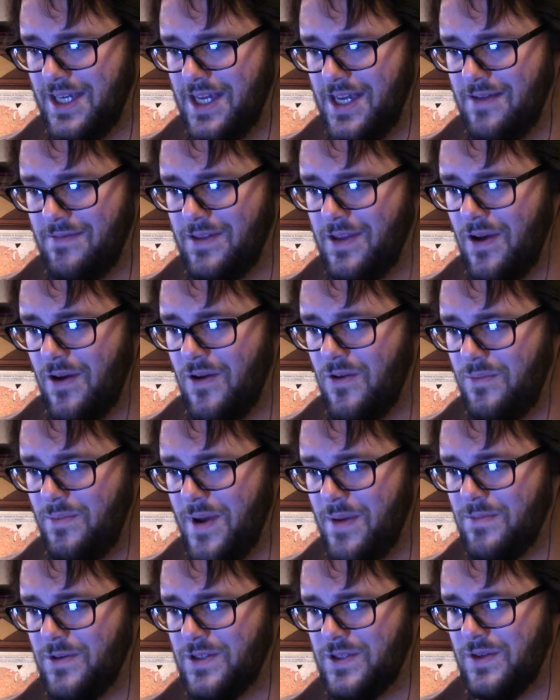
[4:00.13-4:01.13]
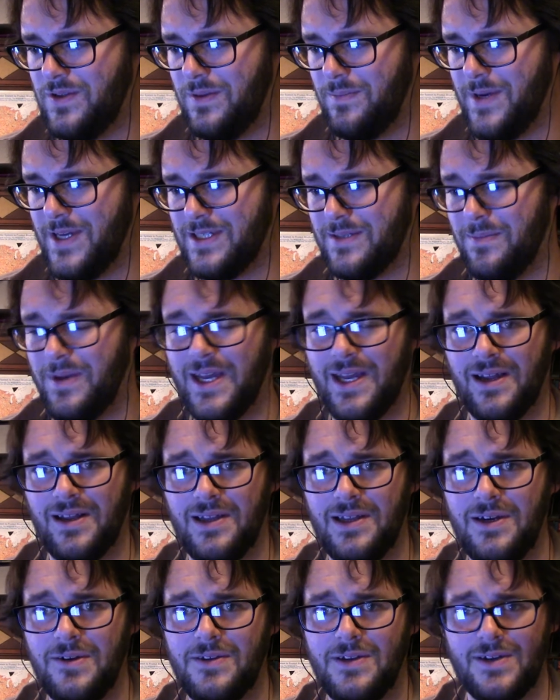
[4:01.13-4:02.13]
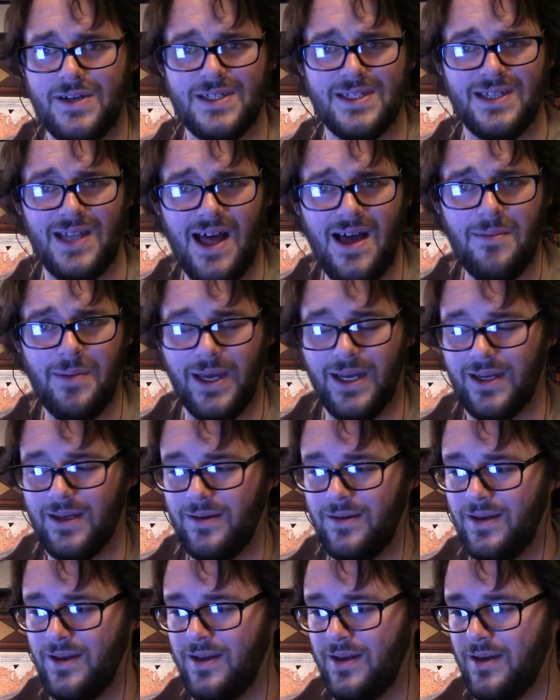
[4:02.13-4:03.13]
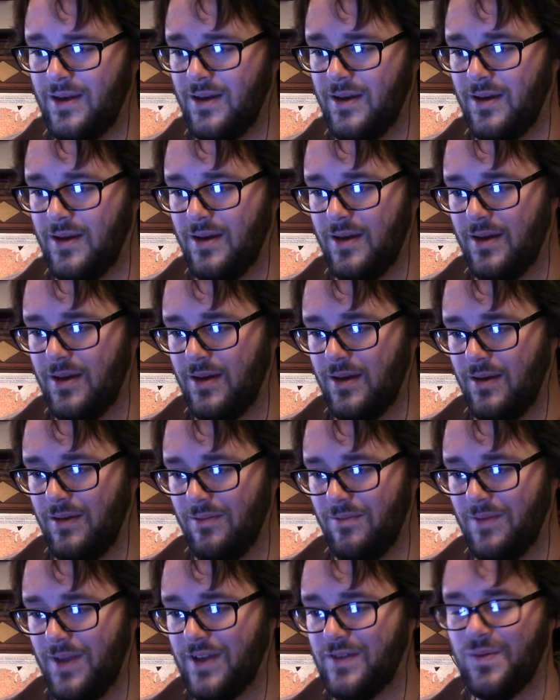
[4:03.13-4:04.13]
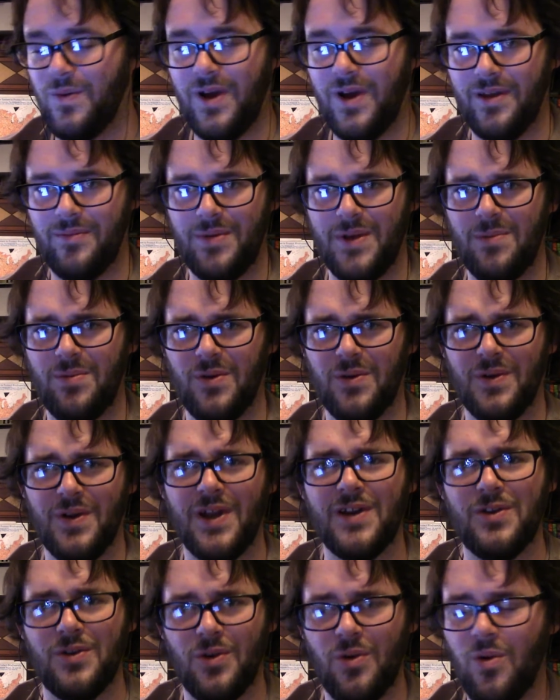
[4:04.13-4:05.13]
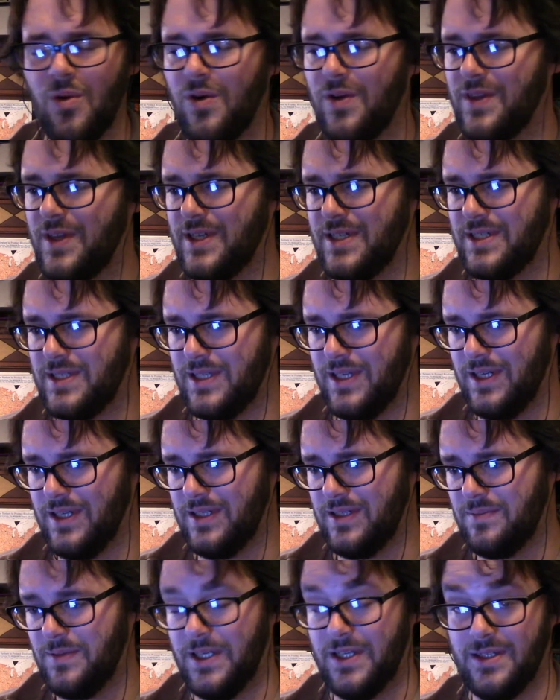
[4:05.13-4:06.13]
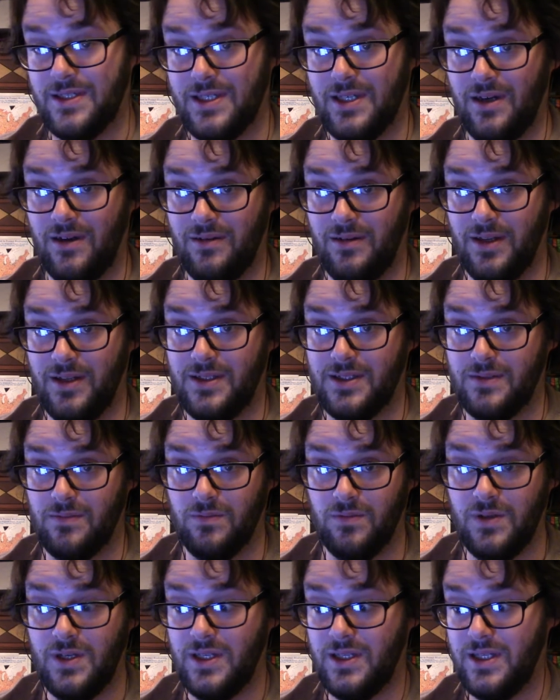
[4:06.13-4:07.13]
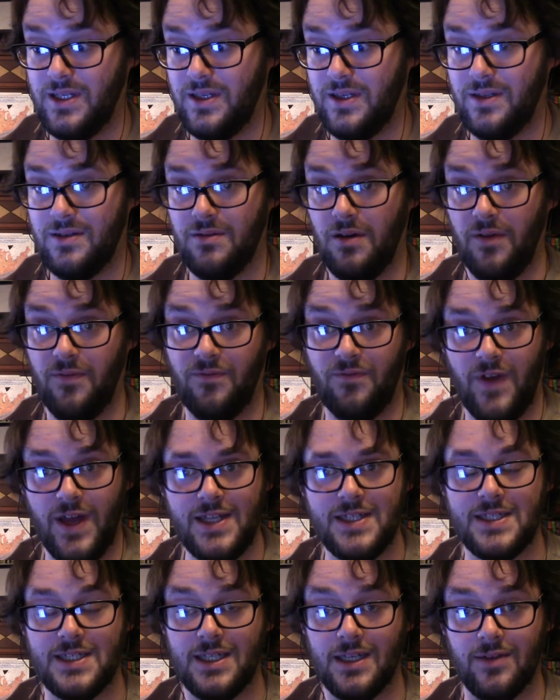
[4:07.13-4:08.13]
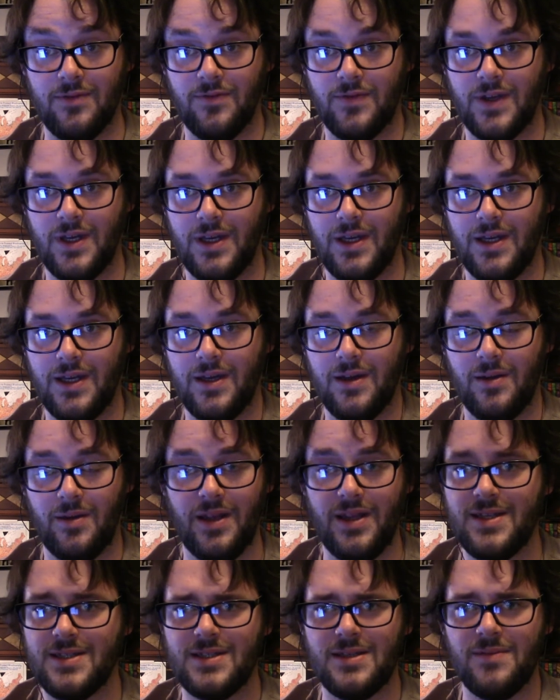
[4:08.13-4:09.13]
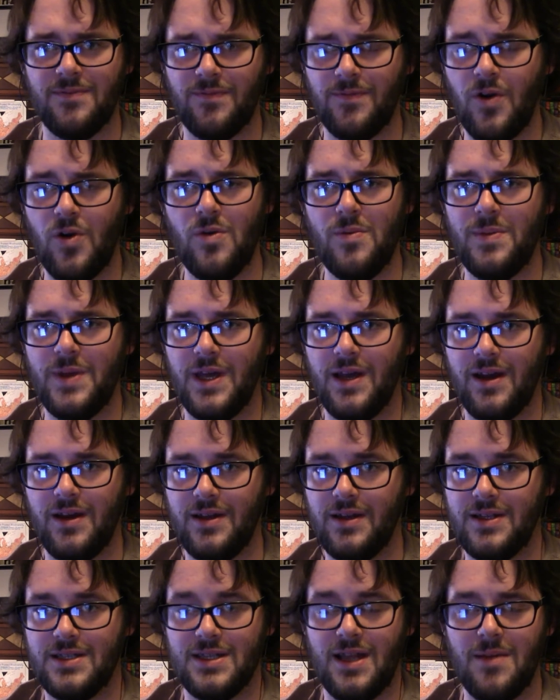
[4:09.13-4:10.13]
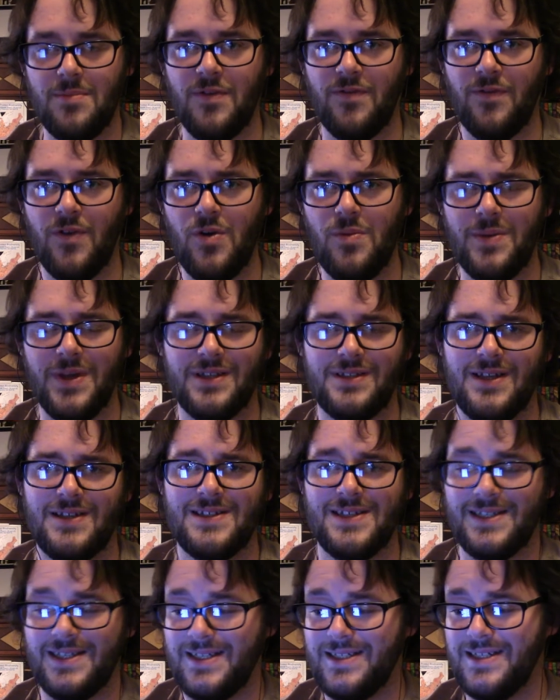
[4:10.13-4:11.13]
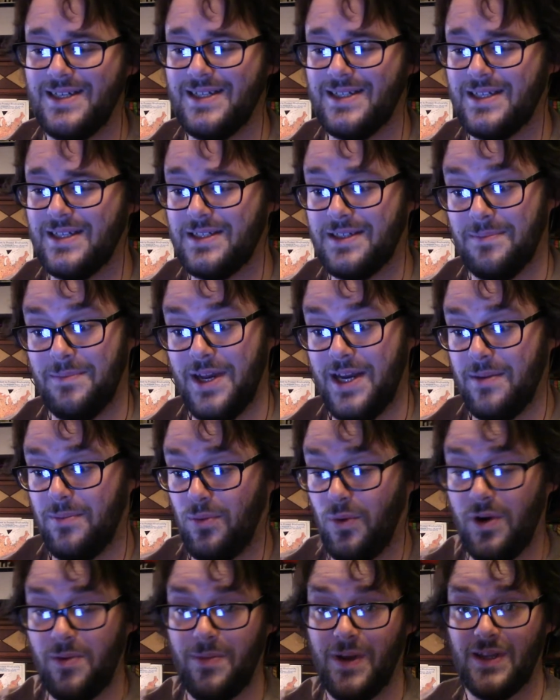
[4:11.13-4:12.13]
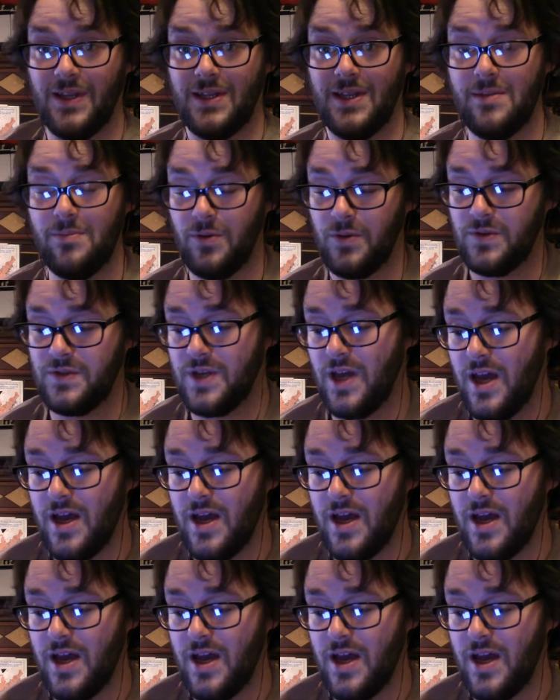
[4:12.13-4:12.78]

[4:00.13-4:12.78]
even the own members do their best to make it clear they're Islamic. That's why people ignore these things because it, it's really offensive. Islamophobia, Islamophobia doesn't exist. It's a made up word by the liberals